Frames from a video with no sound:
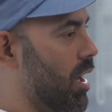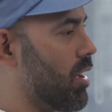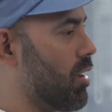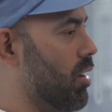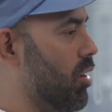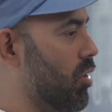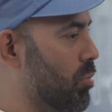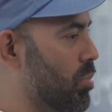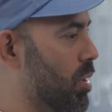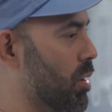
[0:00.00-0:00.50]

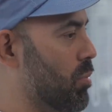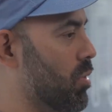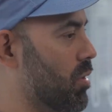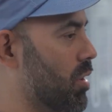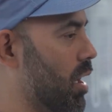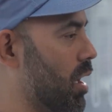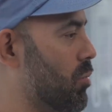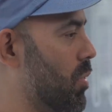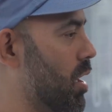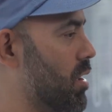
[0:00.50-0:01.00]
other people like
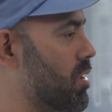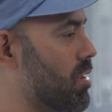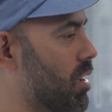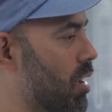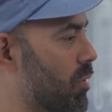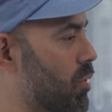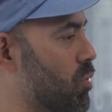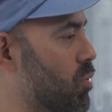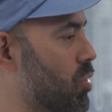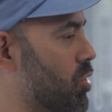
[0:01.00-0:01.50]
myself
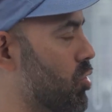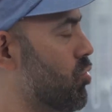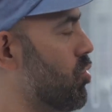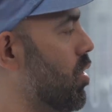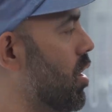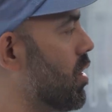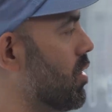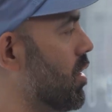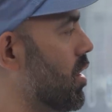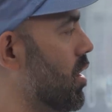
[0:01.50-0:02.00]
who were
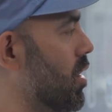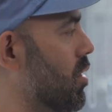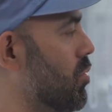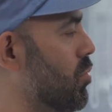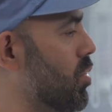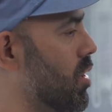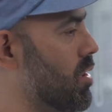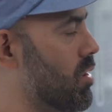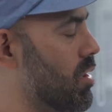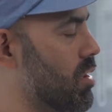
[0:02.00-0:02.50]
struggling in the
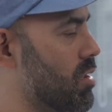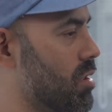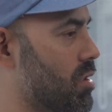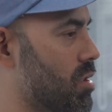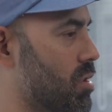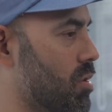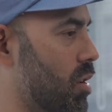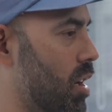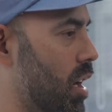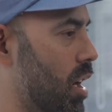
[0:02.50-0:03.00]
business. And
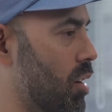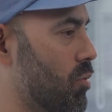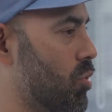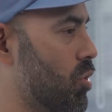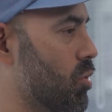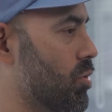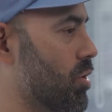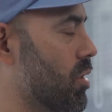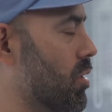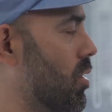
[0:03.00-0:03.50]
so I enrolled
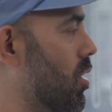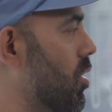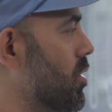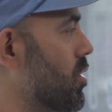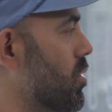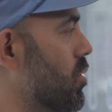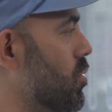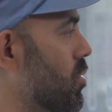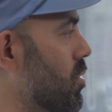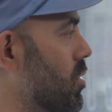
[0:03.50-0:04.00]
in law
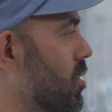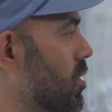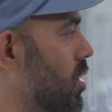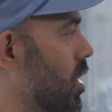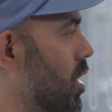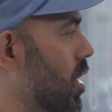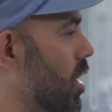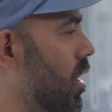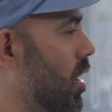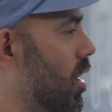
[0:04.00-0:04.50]
school,
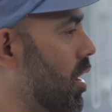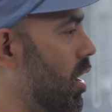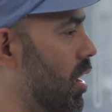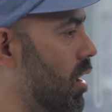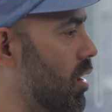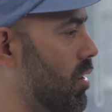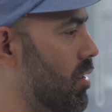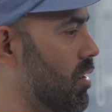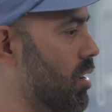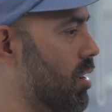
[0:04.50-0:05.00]

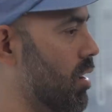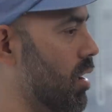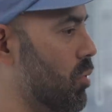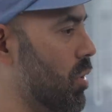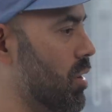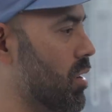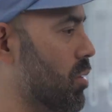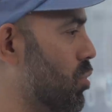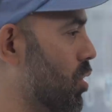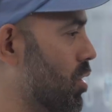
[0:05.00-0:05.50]
and uh, I went to
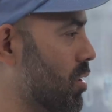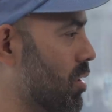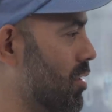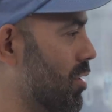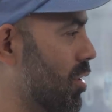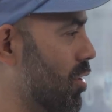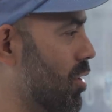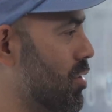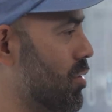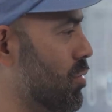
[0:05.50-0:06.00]
Brooklyn
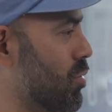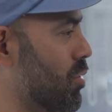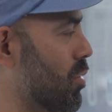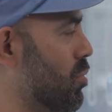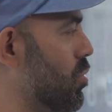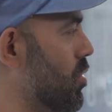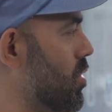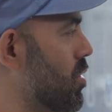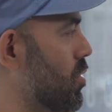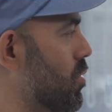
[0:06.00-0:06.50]
Law School to
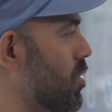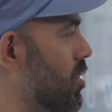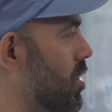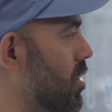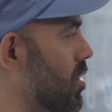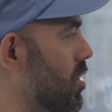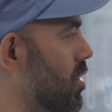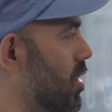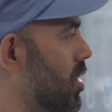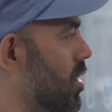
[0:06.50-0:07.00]
pursue a
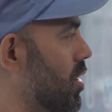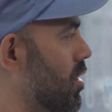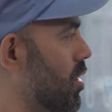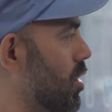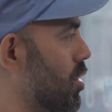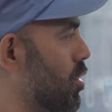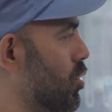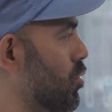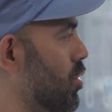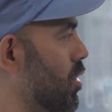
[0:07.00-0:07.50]
a
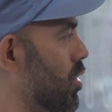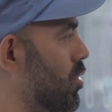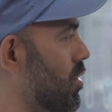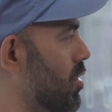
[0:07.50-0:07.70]
career in